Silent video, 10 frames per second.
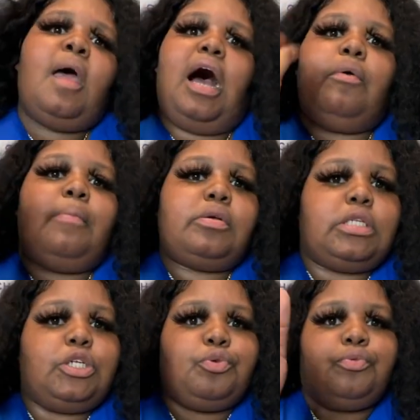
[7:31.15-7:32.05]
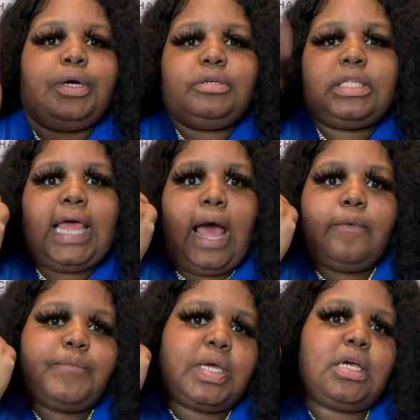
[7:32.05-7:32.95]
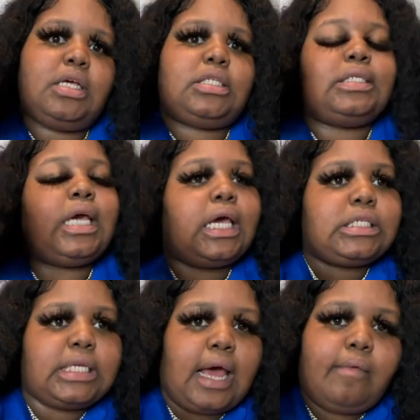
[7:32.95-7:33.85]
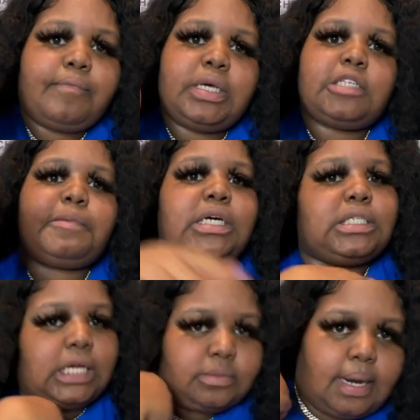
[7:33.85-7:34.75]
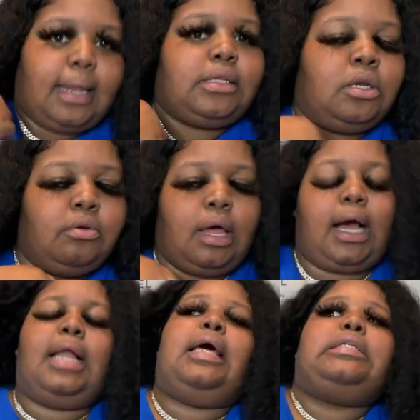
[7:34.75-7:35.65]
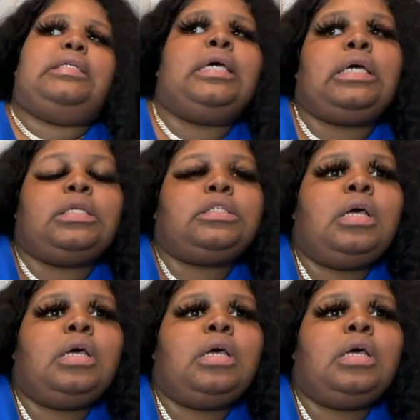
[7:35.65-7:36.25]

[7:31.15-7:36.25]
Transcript: I would mostly do reels in the outfits, dance in the outfits because that's what I like to do. Like I like to dance.